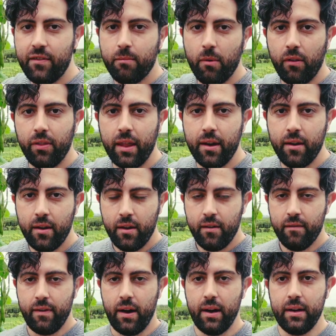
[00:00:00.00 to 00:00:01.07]
them on the
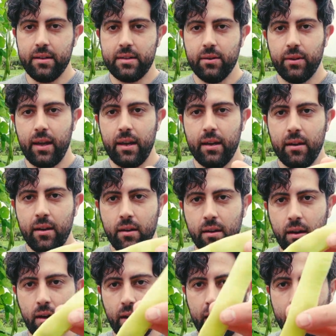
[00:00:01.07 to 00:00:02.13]
vine until they
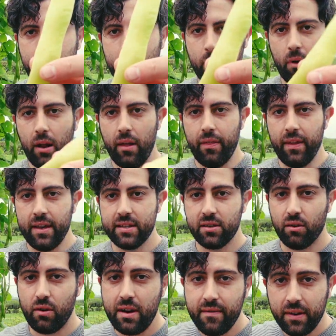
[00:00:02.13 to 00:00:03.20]
are looking a bit more like this,
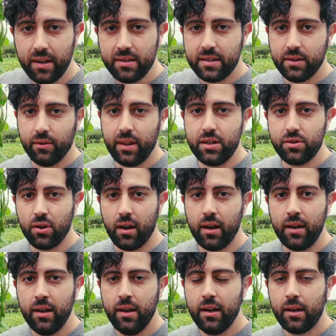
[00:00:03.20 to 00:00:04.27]
or even until they dry
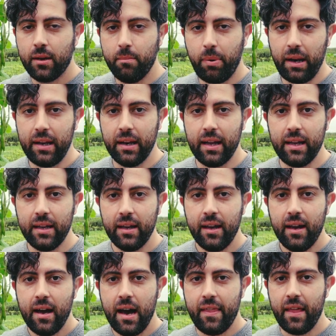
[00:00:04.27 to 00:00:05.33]
completely,
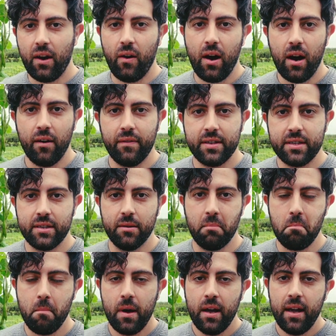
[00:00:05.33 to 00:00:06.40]
and then I'll harvest
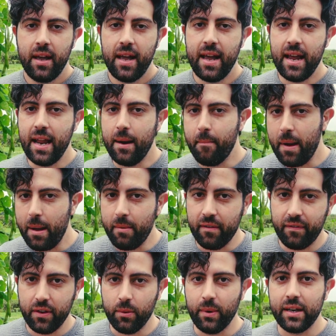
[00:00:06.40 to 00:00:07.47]
them in maybe a
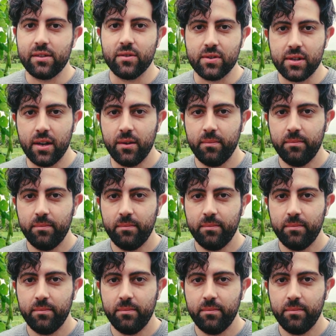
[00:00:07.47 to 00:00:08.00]
few weeks or so.